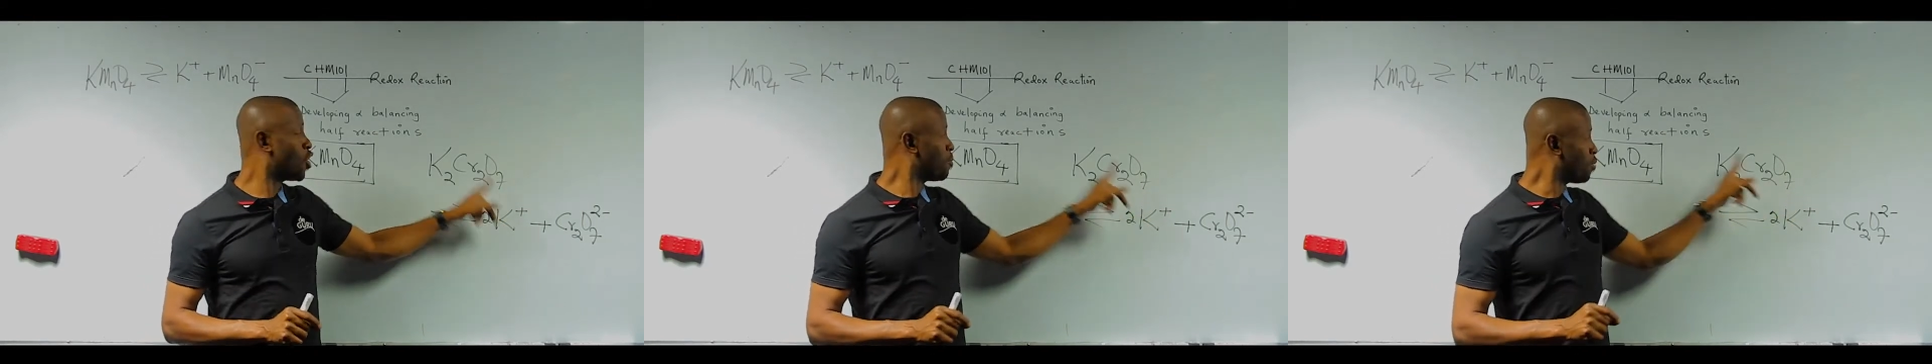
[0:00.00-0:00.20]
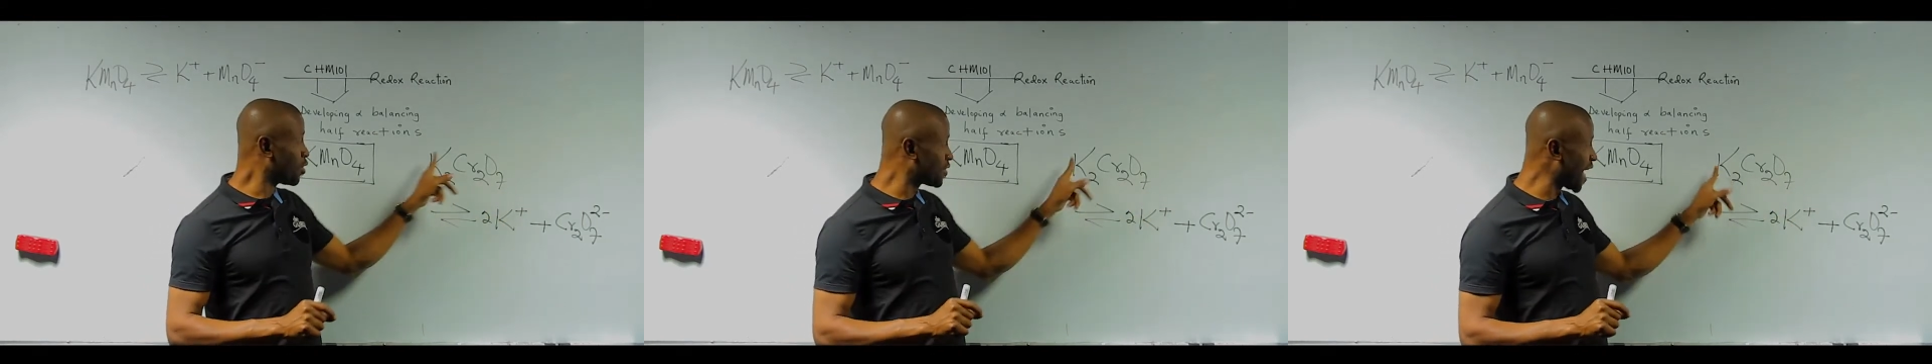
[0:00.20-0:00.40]

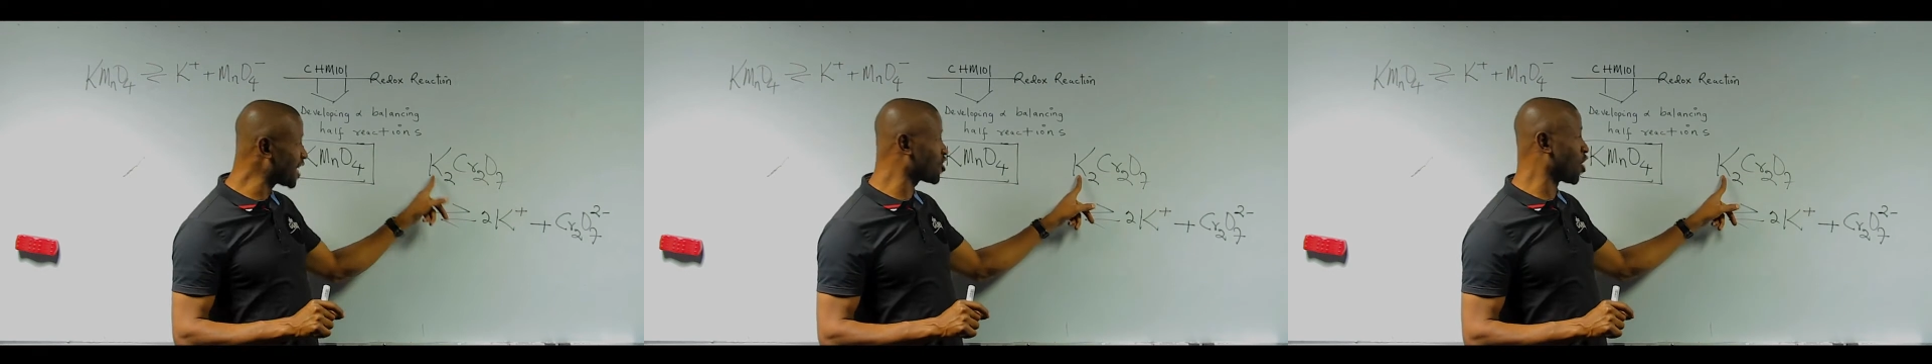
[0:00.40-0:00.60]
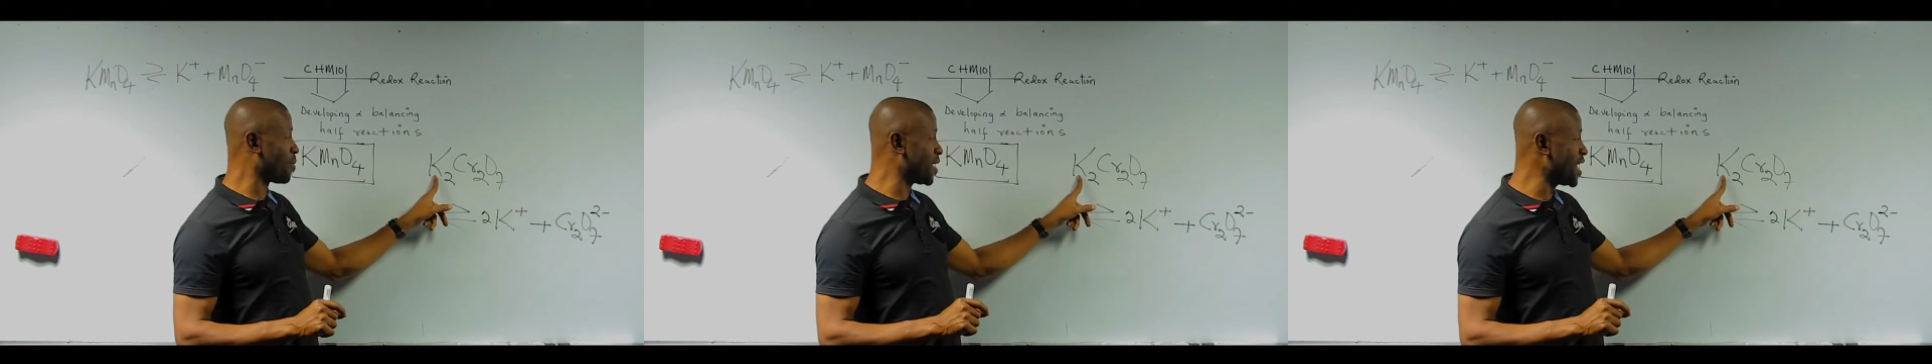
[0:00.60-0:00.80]

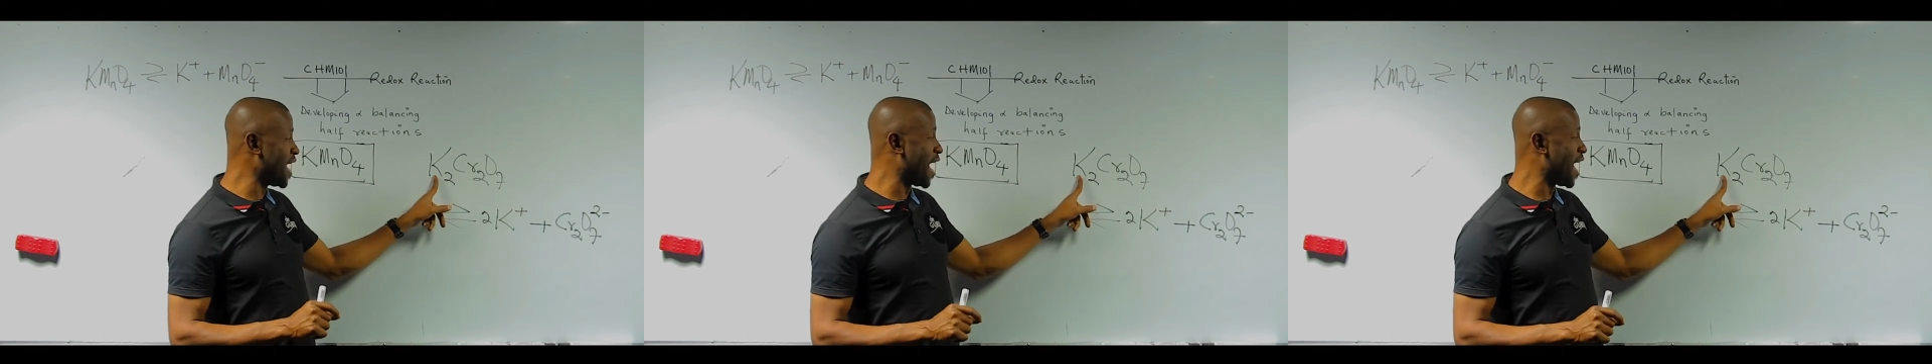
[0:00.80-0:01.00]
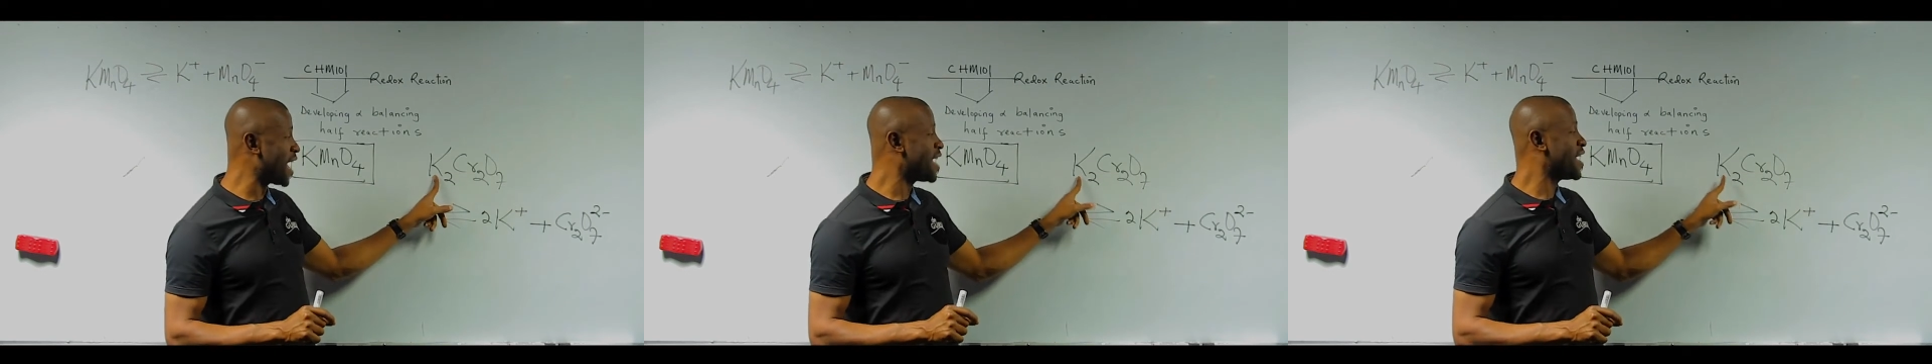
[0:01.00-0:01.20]
Potassium
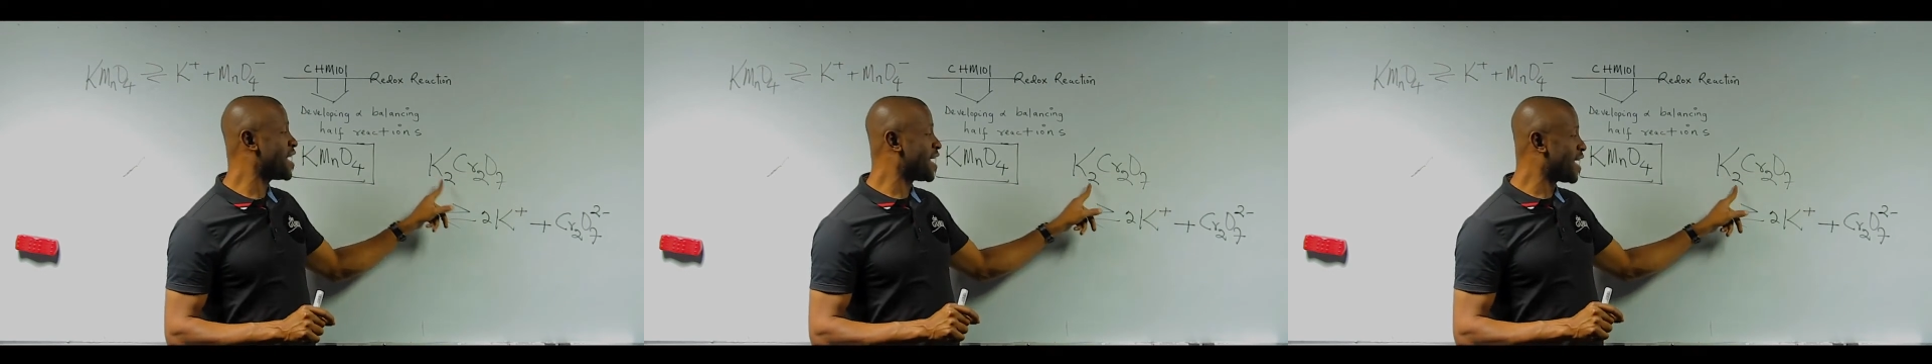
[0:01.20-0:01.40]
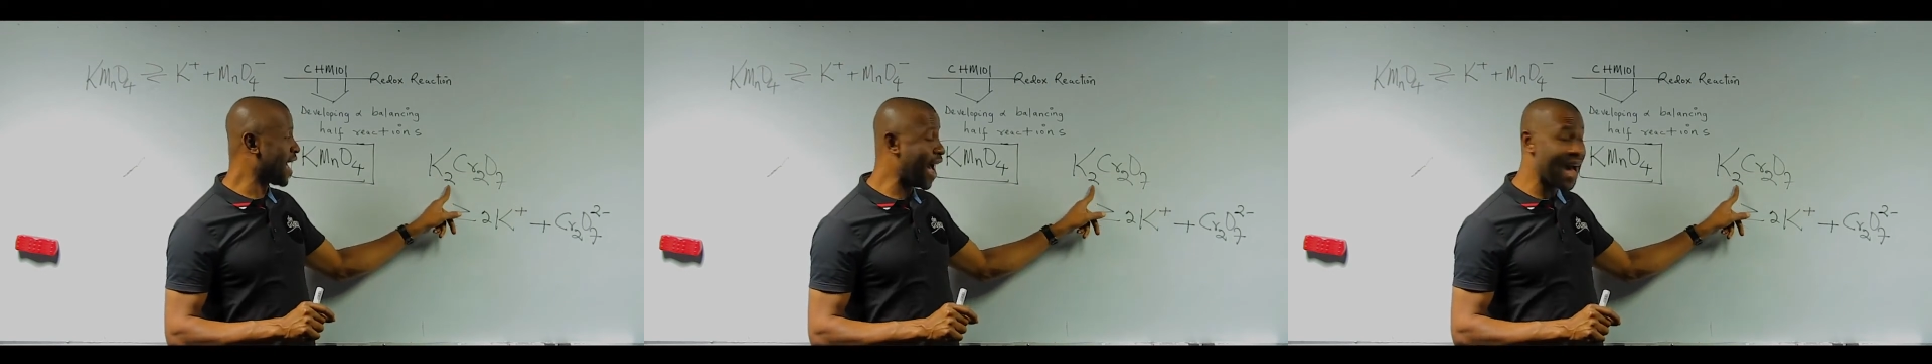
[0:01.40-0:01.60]
here
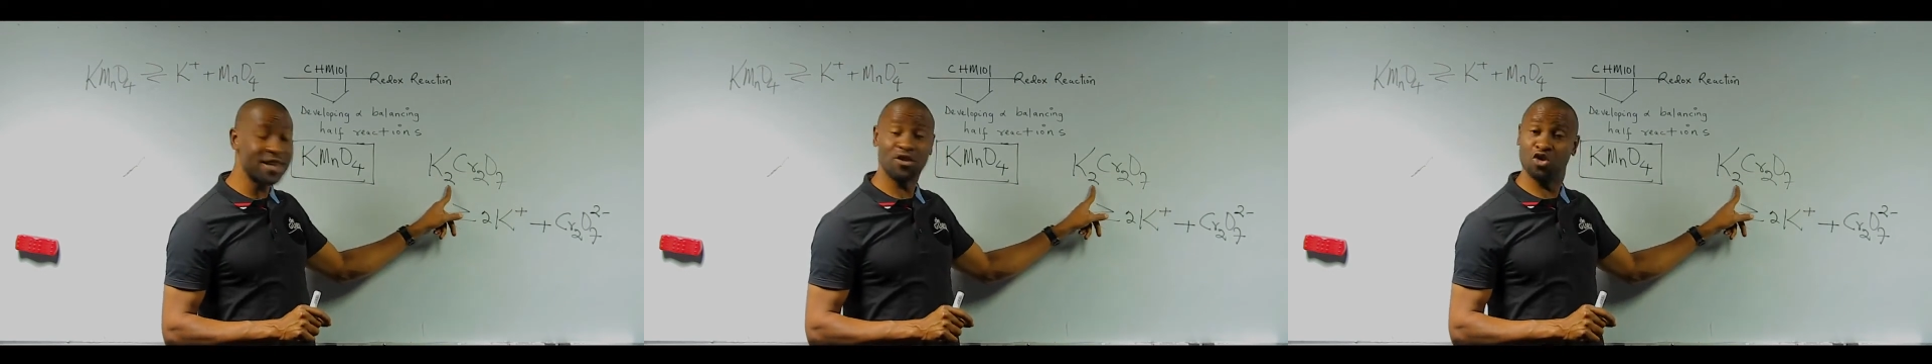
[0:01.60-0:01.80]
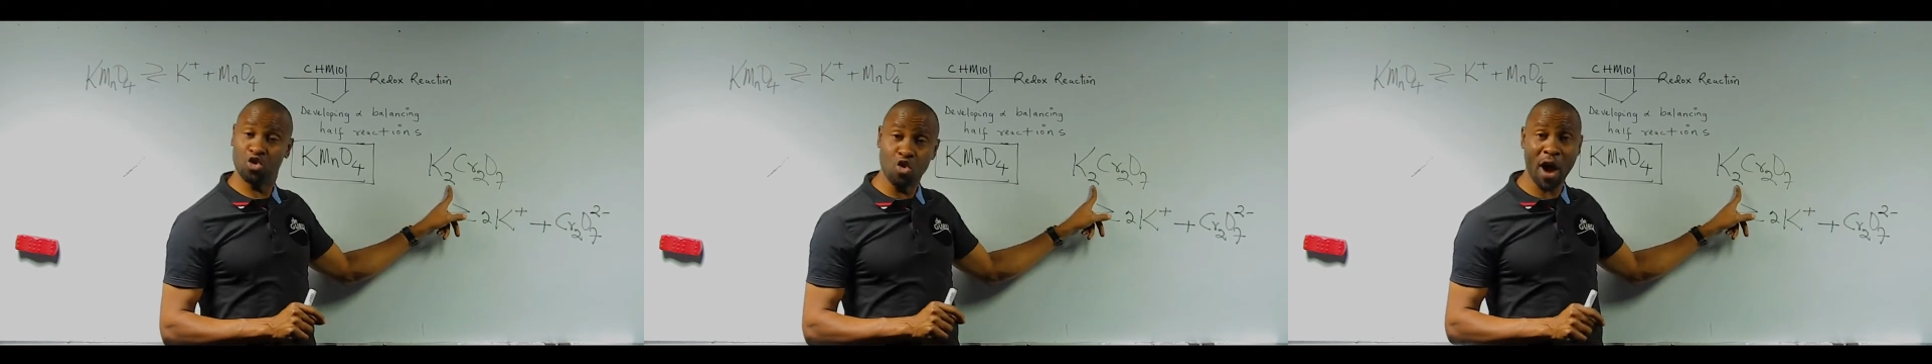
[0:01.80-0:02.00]

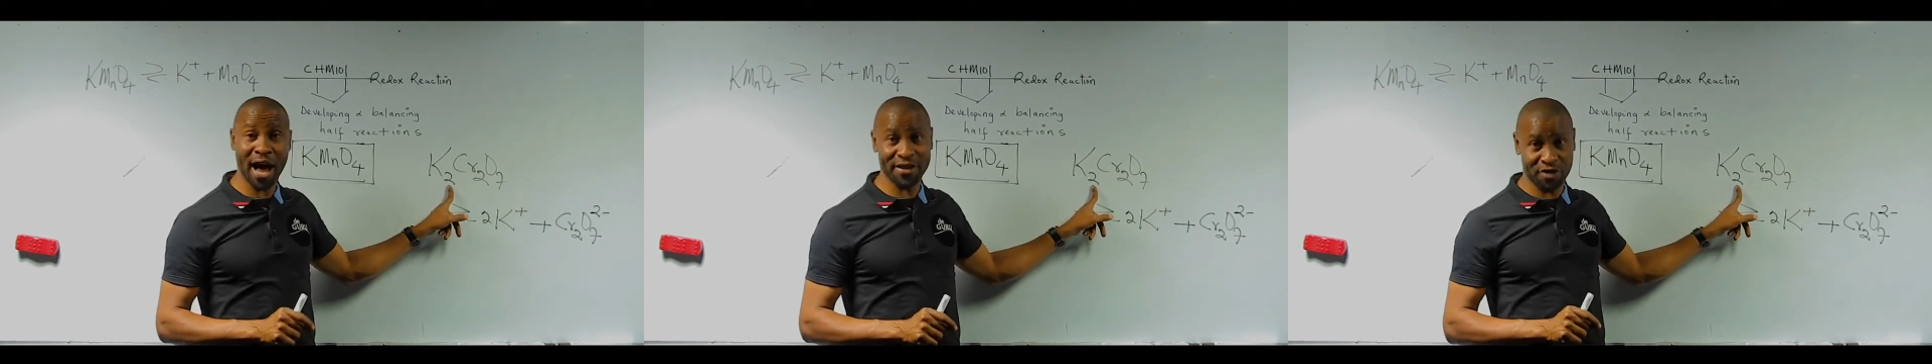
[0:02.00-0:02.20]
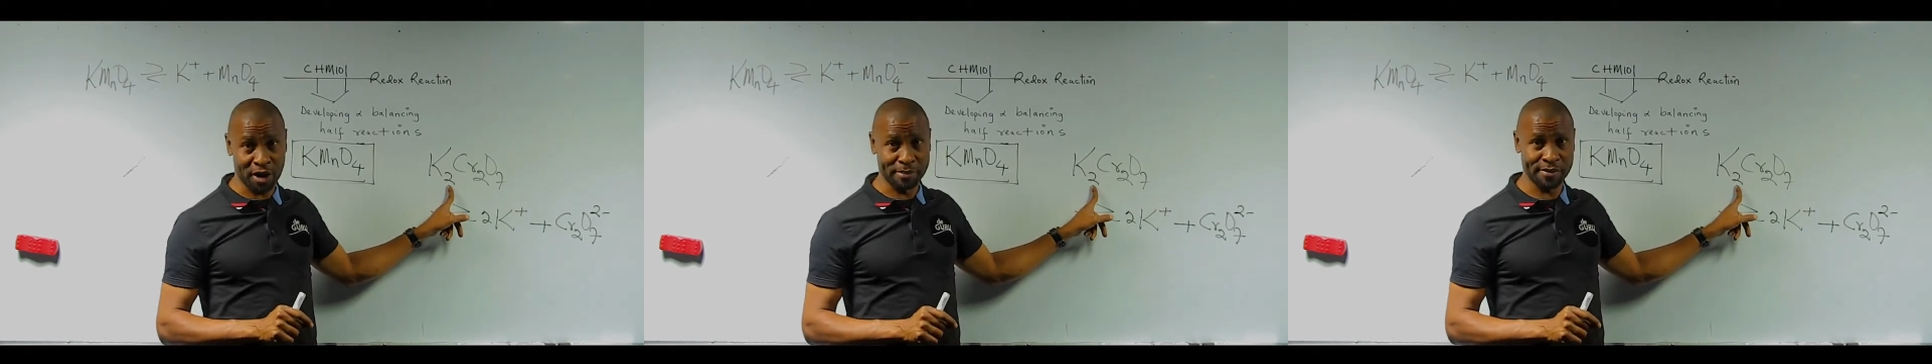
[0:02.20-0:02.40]
has 2
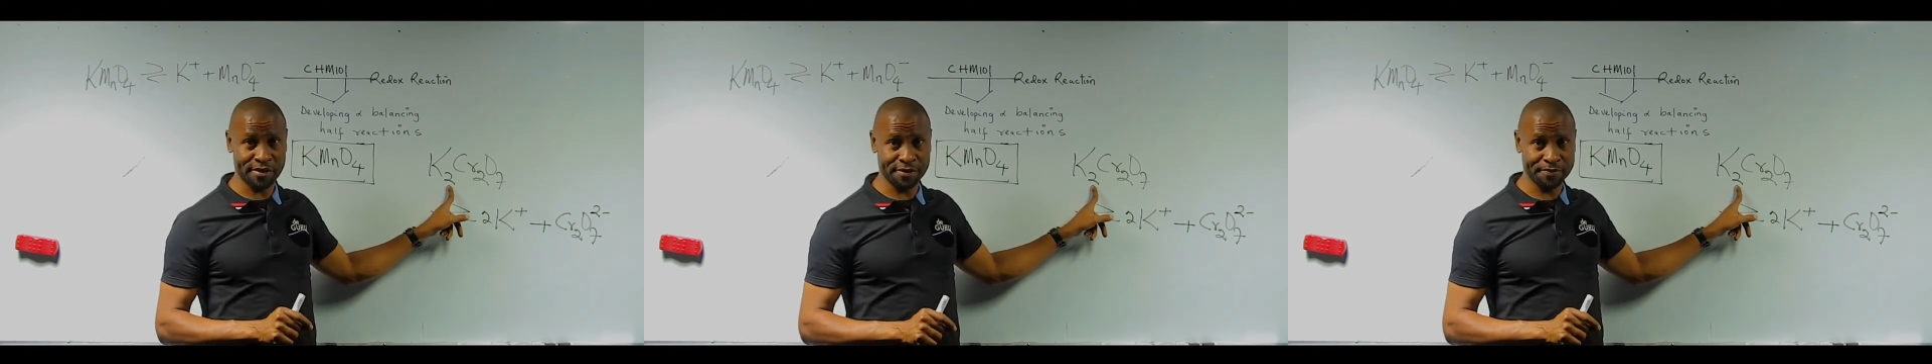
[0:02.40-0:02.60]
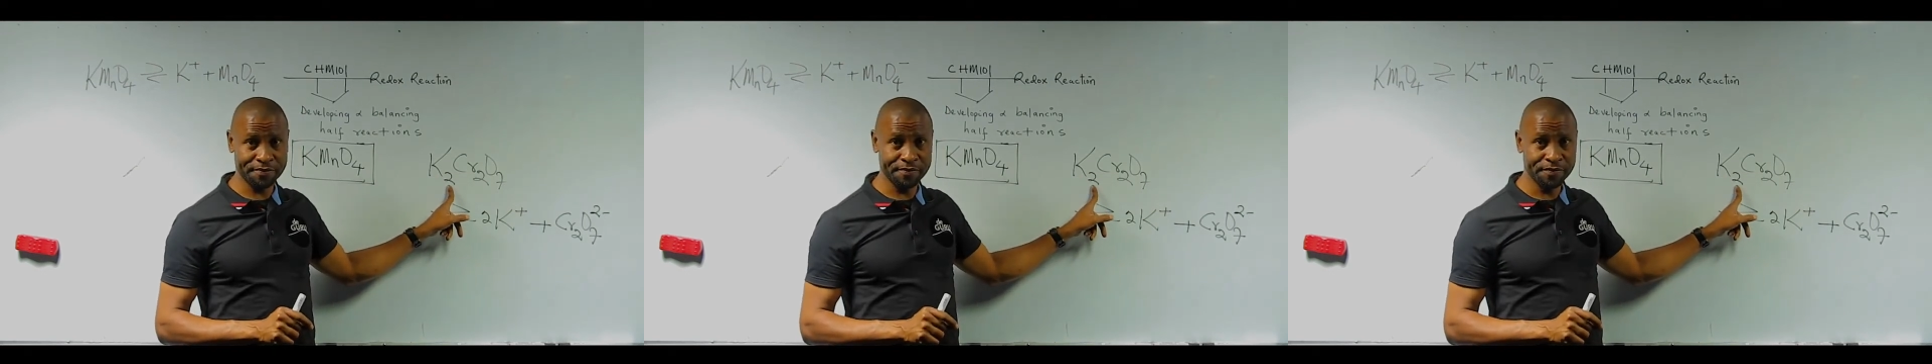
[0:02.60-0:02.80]
atoms.